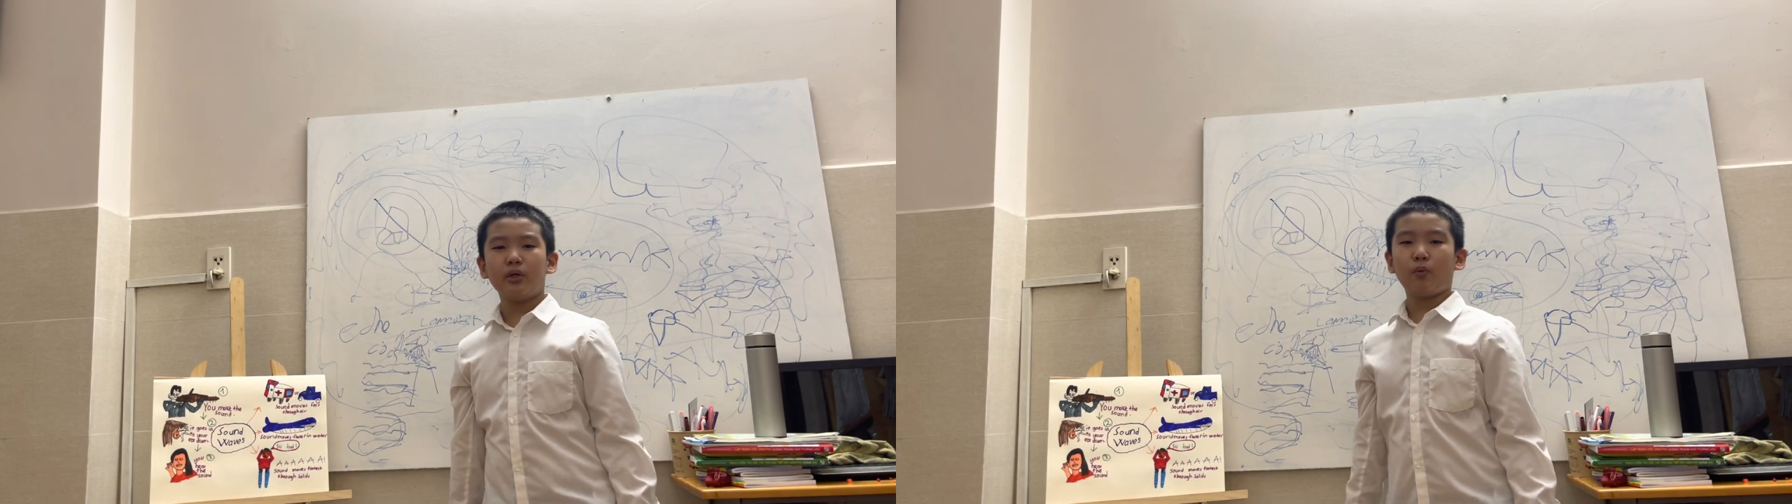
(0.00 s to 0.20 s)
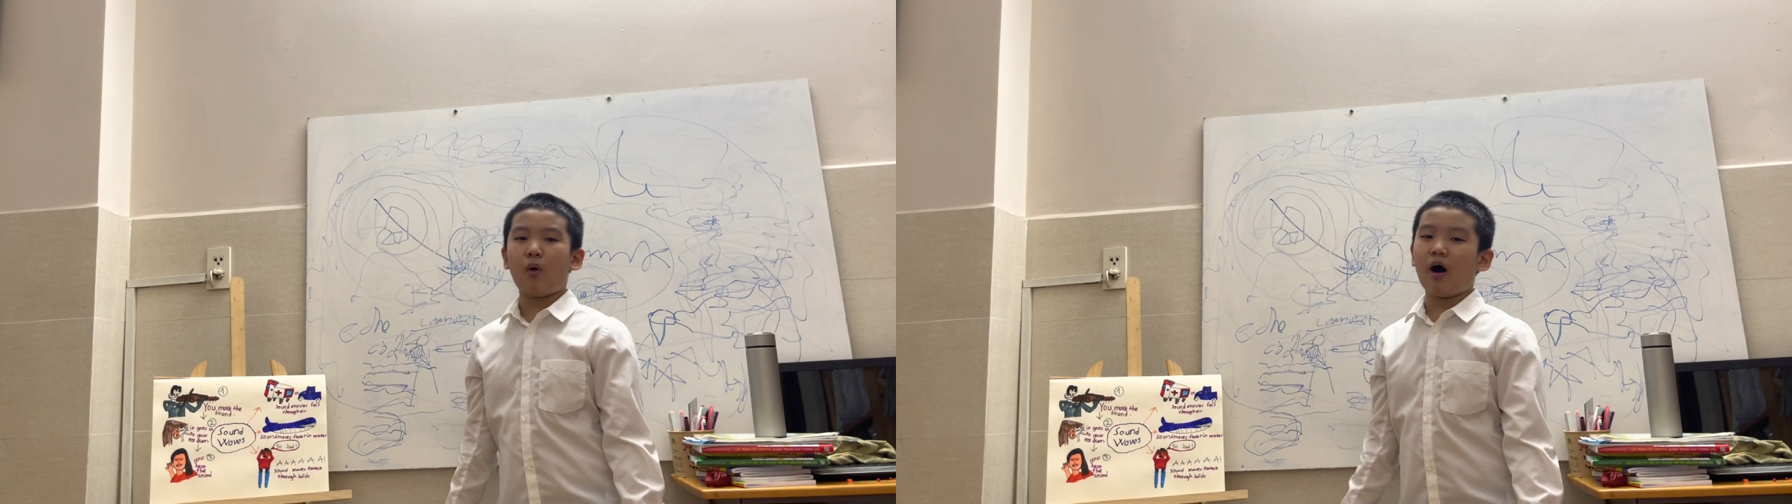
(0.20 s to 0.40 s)

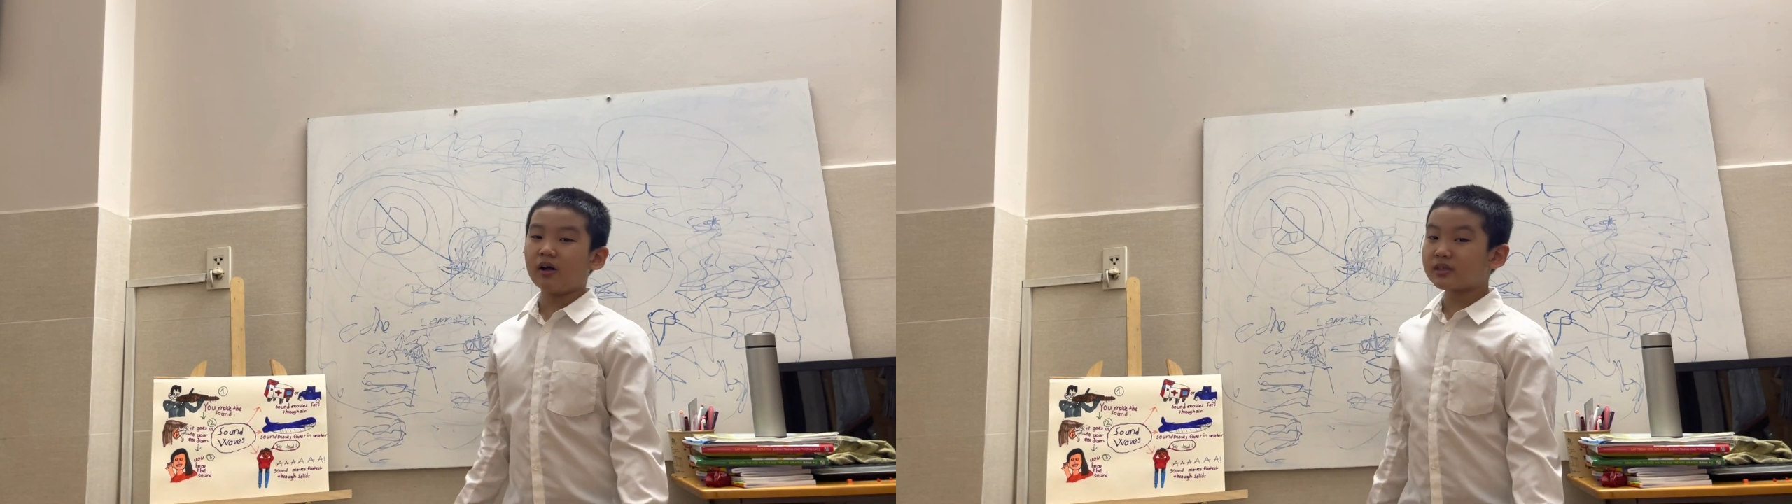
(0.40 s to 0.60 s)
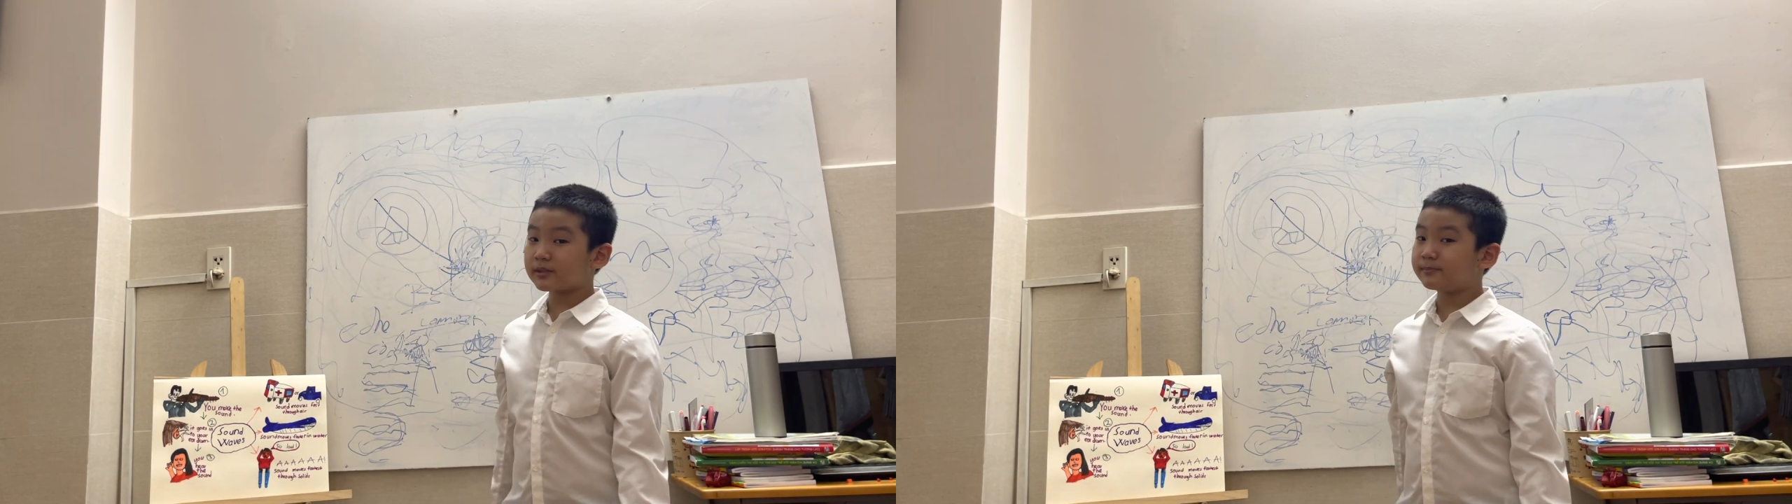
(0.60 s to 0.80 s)

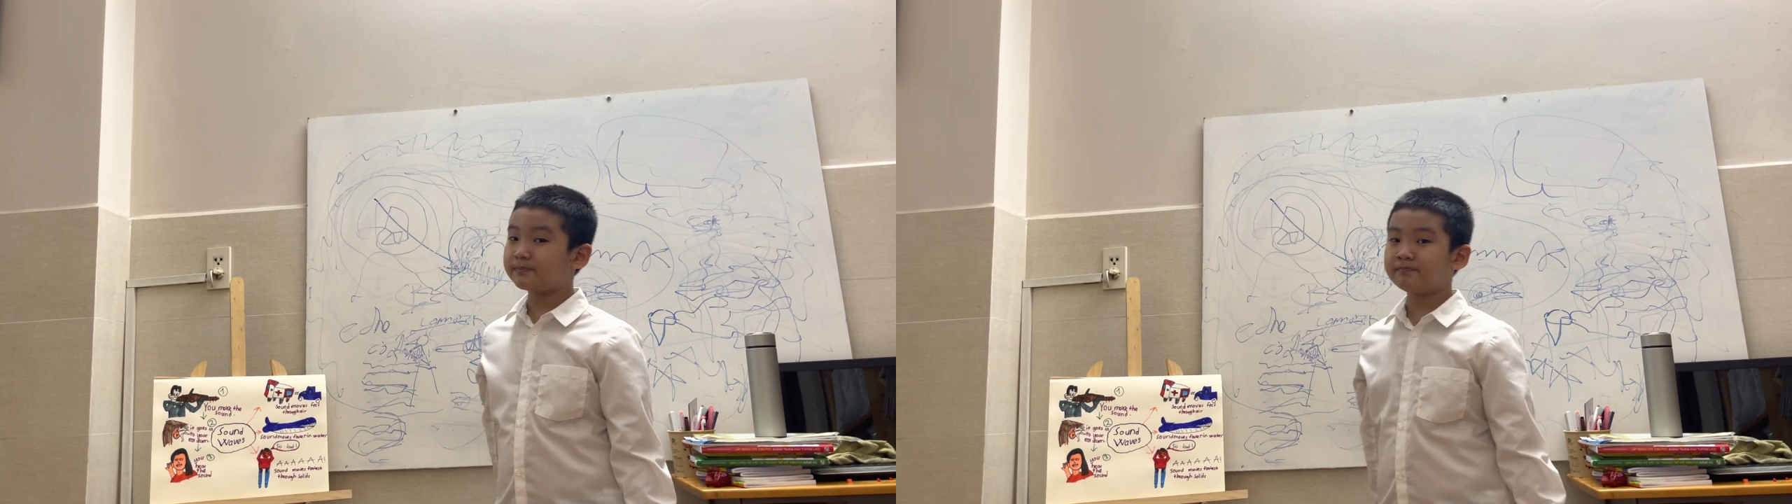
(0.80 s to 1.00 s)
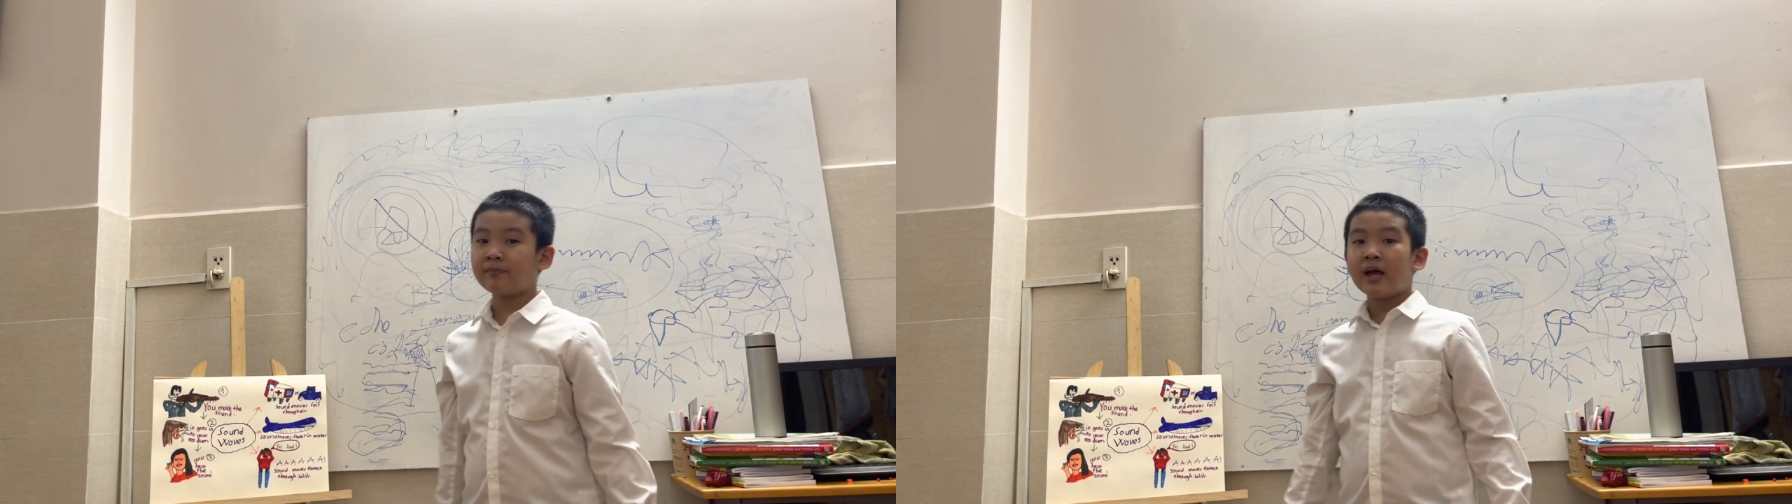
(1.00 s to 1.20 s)
want,
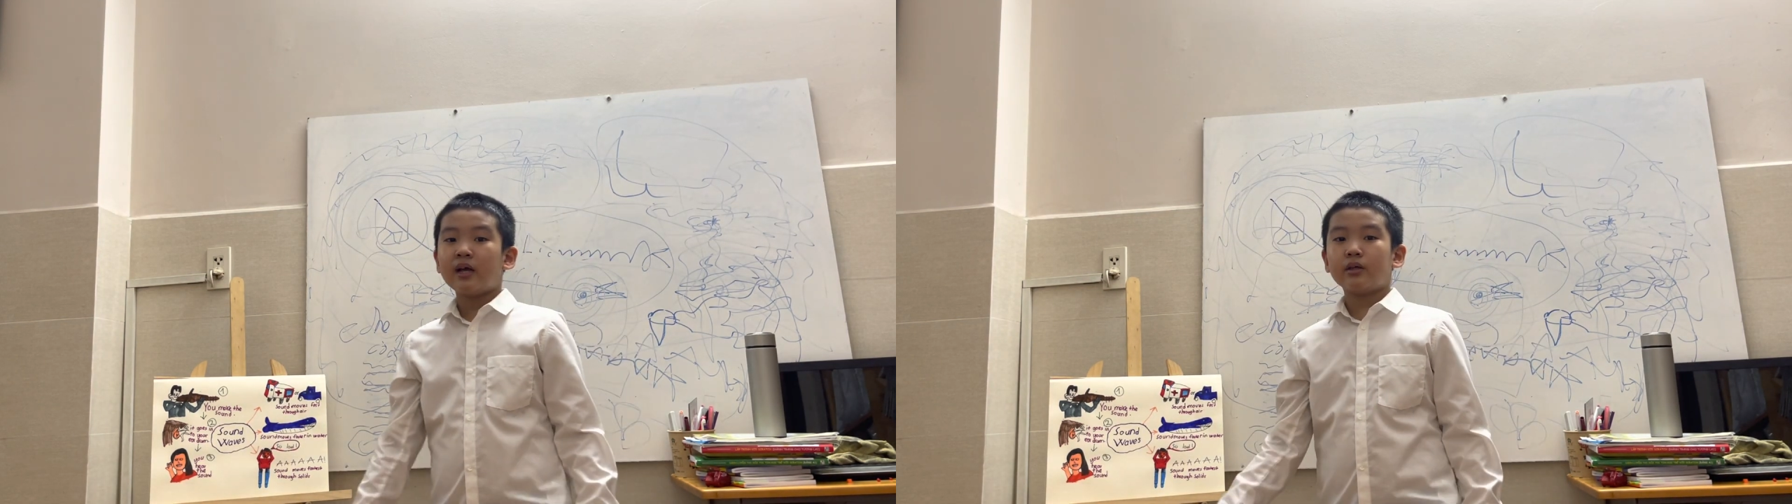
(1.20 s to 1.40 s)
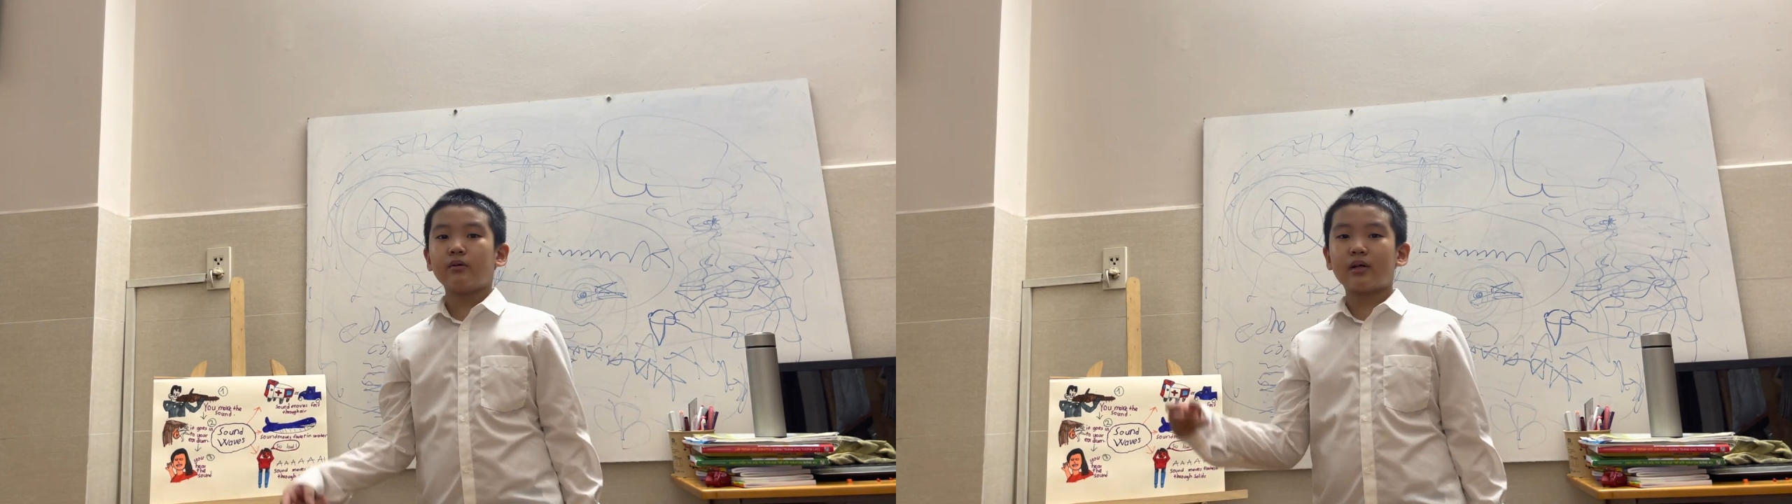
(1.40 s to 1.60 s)

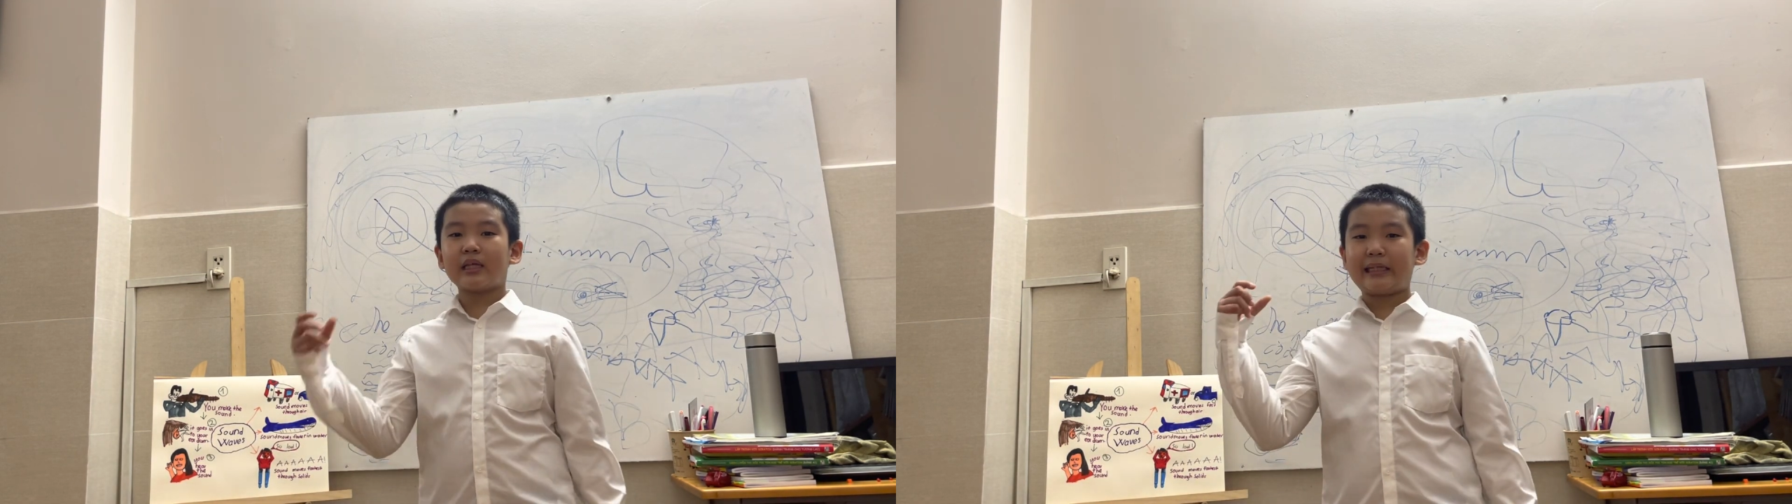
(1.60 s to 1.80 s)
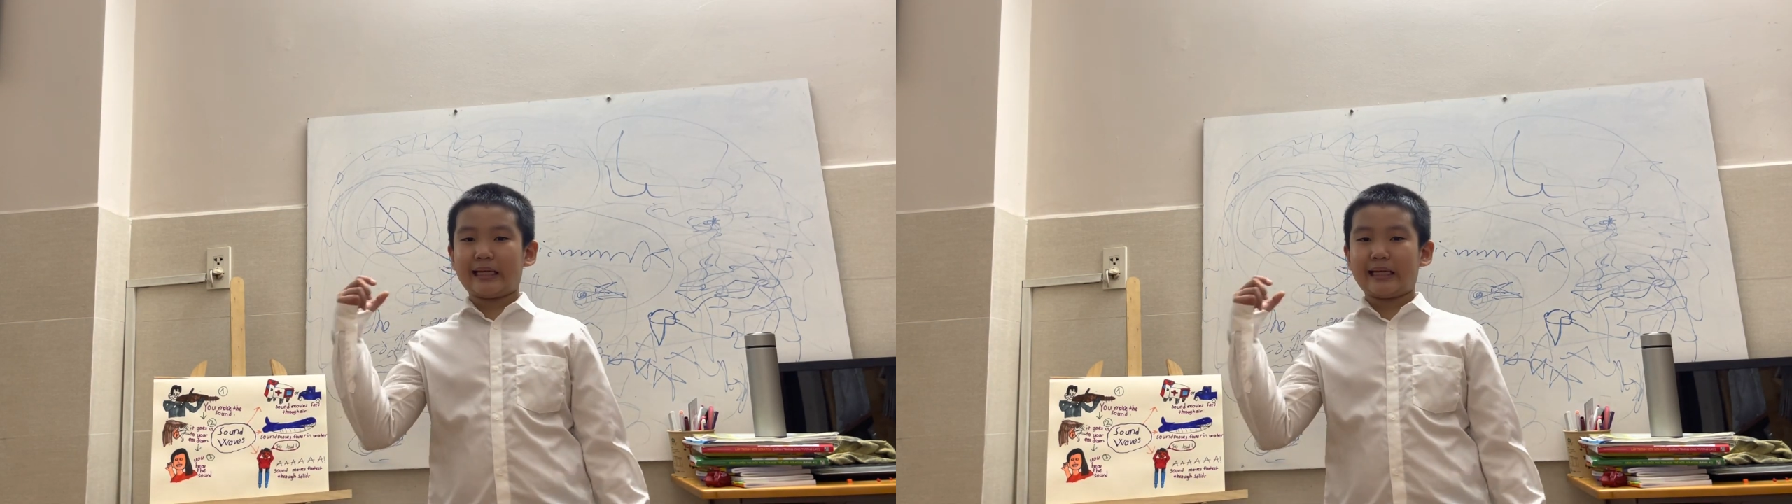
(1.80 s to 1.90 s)
you can